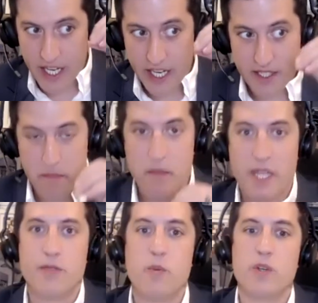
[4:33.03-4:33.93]
is a
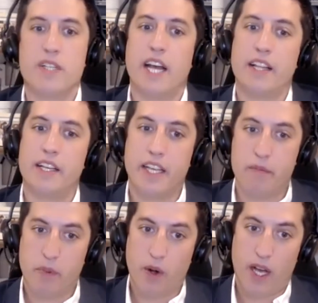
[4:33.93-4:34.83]
much more delicate
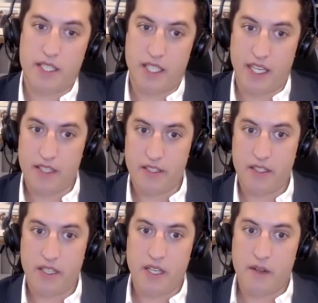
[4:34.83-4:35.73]
process,
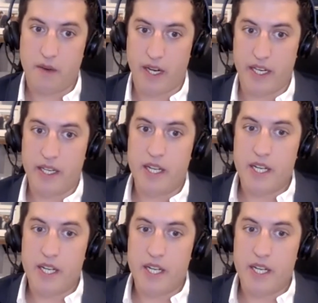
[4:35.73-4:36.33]
right?